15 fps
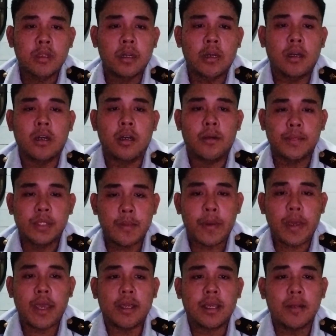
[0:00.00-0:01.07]

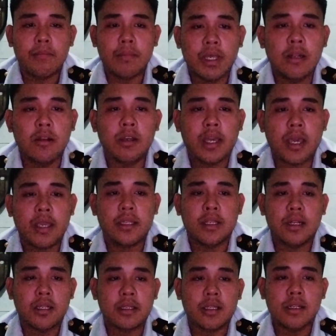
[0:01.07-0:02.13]
CPA can be located
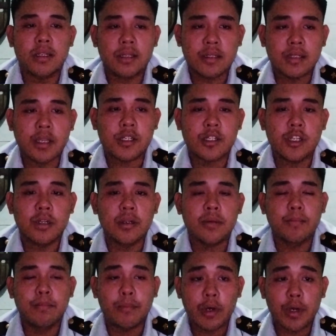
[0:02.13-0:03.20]
at the intersection
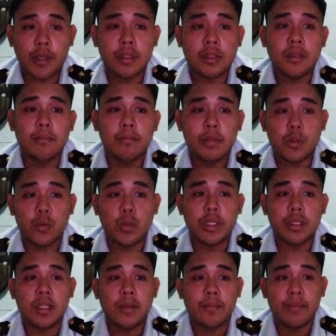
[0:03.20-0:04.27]
point between
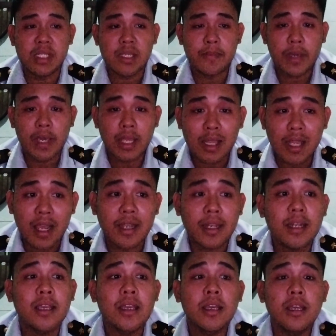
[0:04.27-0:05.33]
the BCPA
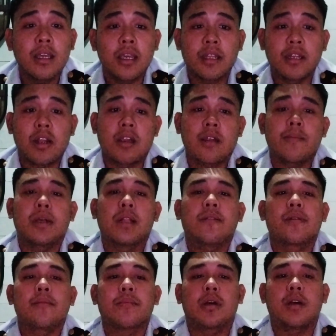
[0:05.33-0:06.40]
line and the RML
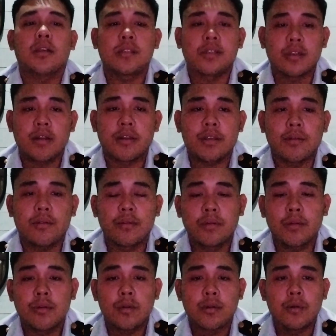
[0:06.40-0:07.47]
from the scenario.
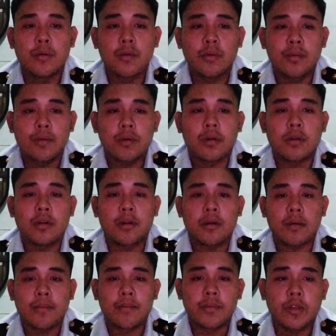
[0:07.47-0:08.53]

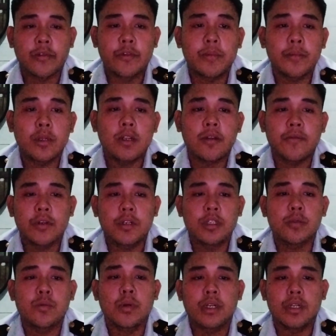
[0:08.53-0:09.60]
The formula for this
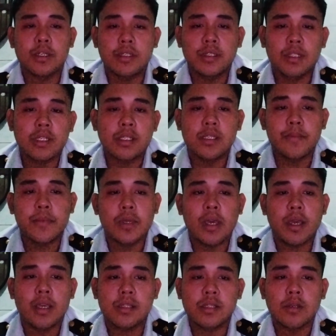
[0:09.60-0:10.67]
one is
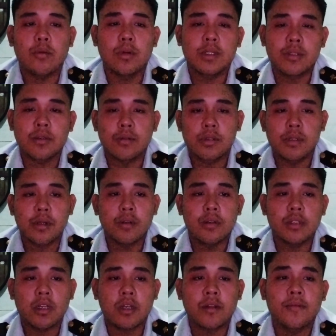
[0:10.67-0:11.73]
dCPA is equals to 0
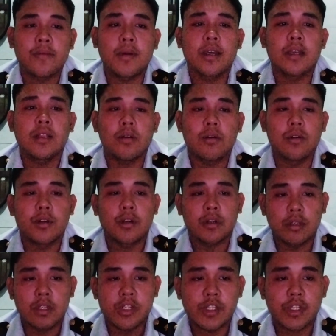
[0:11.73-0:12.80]
nautical mile or
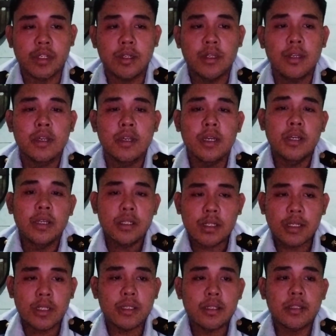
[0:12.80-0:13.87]
collision
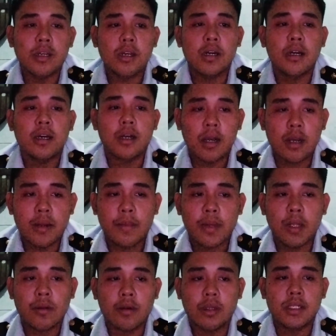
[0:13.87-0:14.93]
since the
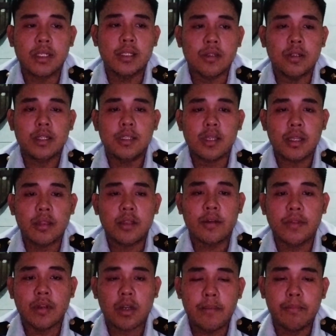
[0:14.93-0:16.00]
RML crosses to the center of
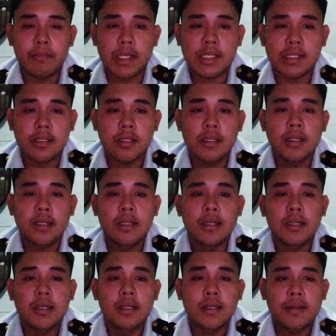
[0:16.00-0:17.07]
the compass
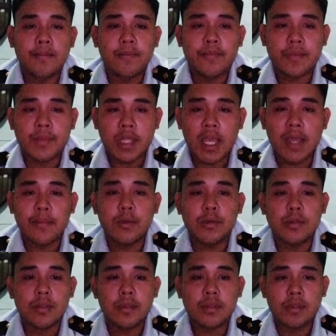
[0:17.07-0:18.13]
time to
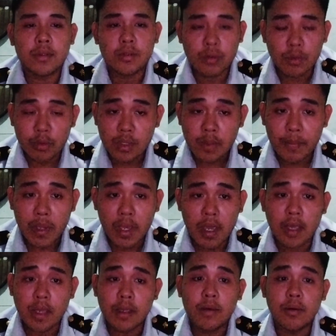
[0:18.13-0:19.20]

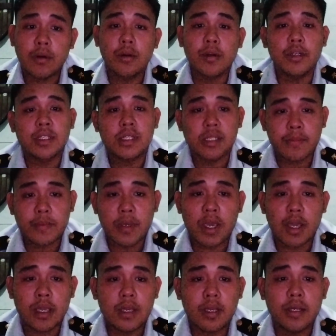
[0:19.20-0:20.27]
CPA or TCPA.